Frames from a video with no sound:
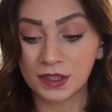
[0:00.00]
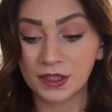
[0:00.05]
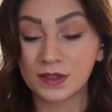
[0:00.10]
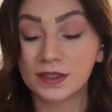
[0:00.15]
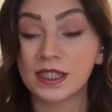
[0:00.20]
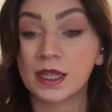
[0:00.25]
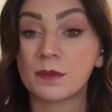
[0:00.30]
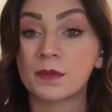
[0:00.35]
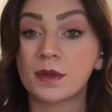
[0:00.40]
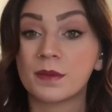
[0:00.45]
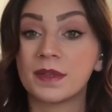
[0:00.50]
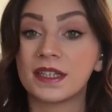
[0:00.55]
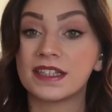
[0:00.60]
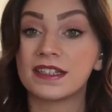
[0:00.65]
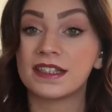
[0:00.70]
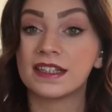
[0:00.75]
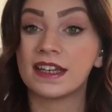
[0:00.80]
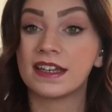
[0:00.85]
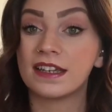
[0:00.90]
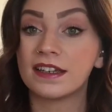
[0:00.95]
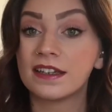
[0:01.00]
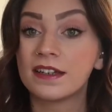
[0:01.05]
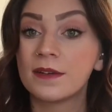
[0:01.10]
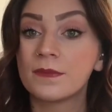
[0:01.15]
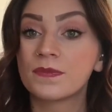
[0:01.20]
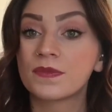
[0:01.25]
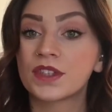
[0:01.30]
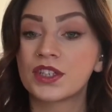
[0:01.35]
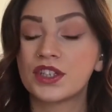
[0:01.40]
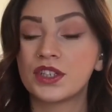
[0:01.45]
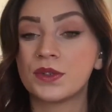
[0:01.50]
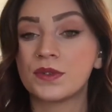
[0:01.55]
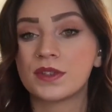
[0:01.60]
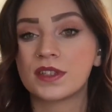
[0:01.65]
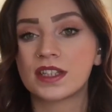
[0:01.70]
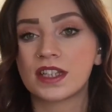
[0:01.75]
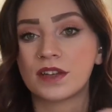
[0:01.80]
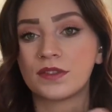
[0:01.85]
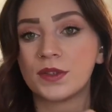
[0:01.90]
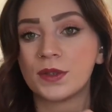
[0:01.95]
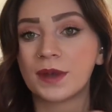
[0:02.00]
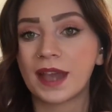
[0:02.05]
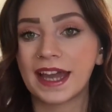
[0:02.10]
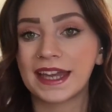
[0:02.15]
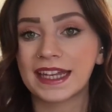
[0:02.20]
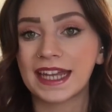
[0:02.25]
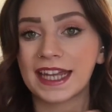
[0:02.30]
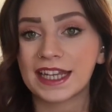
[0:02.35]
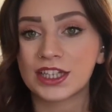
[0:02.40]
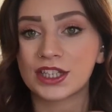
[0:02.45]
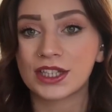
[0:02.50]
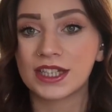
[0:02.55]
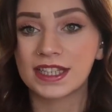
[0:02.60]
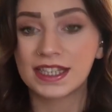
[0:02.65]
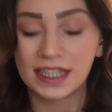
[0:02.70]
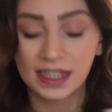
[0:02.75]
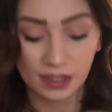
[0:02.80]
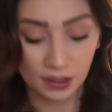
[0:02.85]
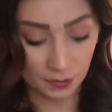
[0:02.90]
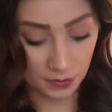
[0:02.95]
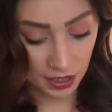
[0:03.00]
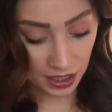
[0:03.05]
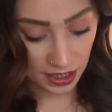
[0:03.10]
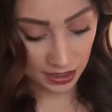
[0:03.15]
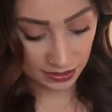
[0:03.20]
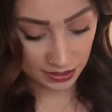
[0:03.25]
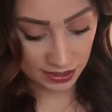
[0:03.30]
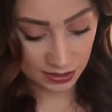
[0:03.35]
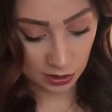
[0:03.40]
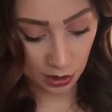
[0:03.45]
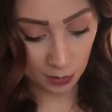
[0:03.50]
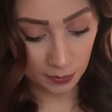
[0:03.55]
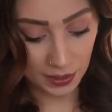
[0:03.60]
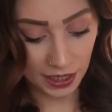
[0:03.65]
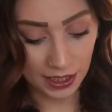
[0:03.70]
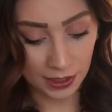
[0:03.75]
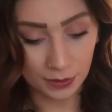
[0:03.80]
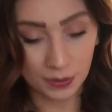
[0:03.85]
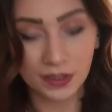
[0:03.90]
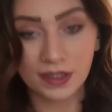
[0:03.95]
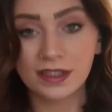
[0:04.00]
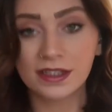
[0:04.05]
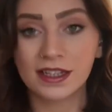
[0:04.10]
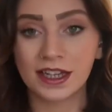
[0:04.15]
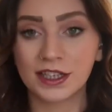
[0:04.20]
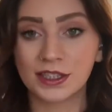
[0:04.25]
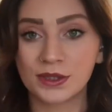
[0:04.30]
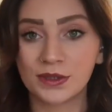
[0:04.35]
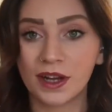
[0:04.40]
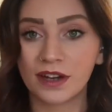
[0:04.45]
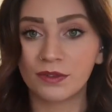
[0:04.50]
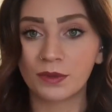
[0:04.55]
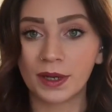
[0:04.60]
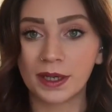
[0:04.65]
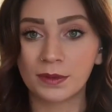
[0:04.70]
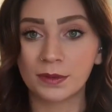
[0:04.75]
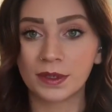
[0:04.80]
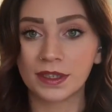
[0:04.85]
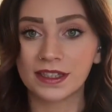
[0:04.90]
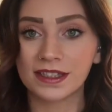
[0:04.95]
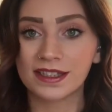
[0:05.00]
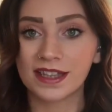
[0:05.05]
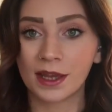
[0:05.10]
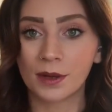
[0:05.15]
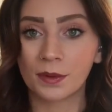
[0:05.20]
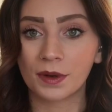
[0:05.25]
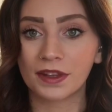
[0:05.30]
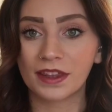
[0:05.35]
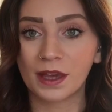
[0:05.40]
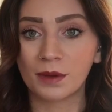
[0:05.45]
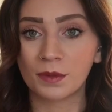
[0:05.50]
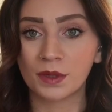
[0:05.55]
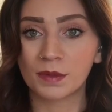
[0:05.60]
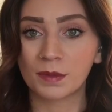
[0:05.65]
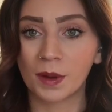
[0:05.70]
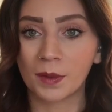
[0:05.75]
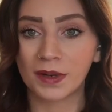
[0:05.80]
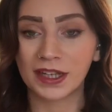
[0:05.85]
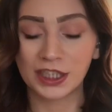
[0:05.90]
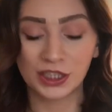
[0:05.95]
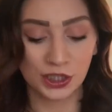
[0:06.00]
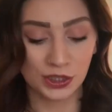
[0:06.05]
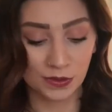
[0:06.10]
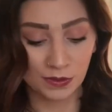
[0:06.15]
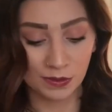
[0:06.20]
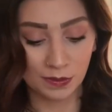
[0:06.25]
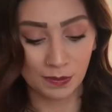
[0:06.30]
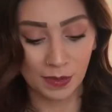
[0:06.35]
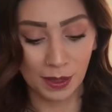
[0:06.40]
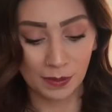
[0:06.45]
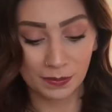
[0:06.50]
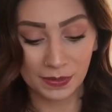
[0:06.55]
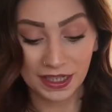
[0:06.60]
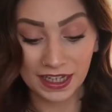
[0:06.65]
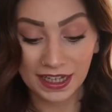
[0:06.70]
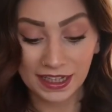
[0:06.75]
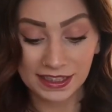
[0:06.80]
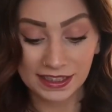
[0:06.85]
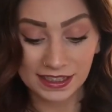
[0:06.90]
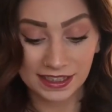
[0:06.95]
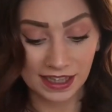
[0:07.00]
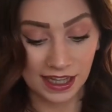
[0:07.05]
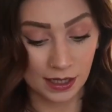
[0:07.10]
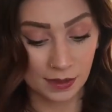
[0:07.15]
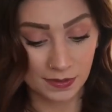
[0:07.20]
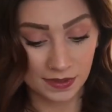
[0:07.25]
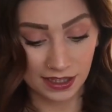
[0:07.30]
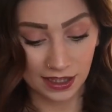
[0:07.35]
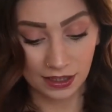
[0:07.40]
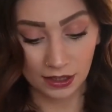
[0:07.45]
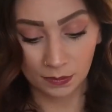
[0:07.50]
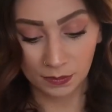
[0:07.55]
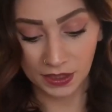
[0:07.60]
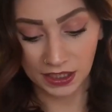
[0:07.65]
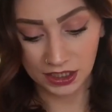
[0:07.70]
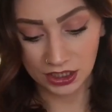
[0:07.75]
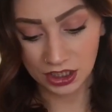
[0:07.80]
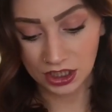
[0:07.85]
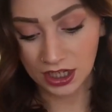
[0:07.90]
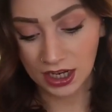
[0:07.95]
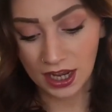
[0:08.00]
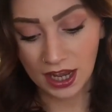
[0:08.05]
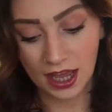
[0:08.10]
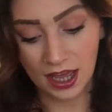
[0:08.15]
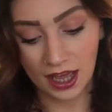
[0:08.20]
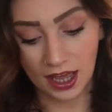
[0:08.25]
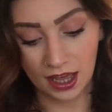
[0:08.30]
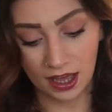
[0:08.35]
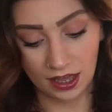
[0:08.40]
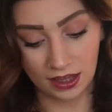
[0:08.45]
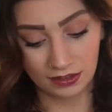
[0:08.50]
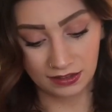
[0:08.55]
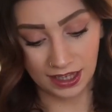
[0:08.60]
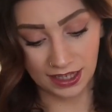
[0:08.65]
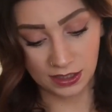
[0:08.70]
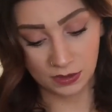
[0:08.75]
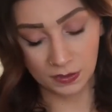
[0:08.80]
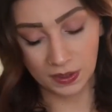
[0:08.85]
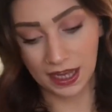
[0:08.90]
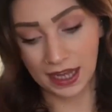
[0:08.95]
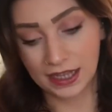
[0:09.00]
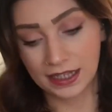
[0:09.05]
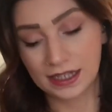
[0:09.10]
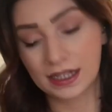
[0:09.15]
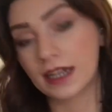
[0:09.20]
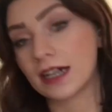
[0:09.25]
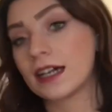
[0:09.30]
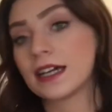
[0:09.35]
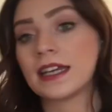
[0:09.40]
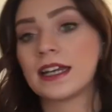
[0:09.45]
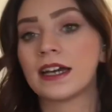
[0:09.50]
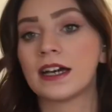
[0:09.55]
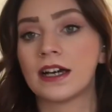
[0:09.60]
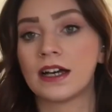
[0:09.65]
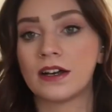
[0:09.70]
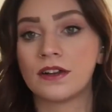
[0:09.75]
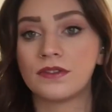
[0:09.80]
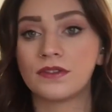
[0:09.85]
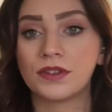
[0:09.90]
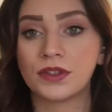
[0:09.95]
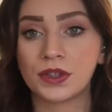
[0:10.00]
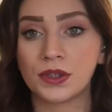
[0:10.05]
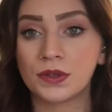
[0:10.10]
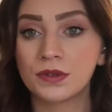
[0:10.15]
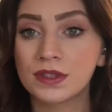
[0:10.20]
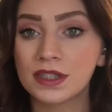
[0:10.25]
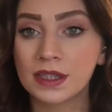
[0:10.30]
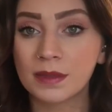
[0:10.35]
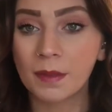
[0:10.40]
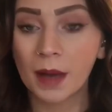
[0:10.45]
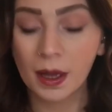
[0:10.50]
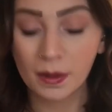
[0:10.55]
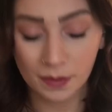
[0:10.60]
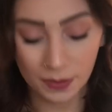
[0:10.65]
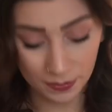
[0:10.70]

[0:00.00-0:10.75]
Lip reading: you slip them into shoes and stuff, you can't actually see them. These are black ones. I do have white ones. I wear them with my white shoes, but because I was at the beach last weekend, I have used them up.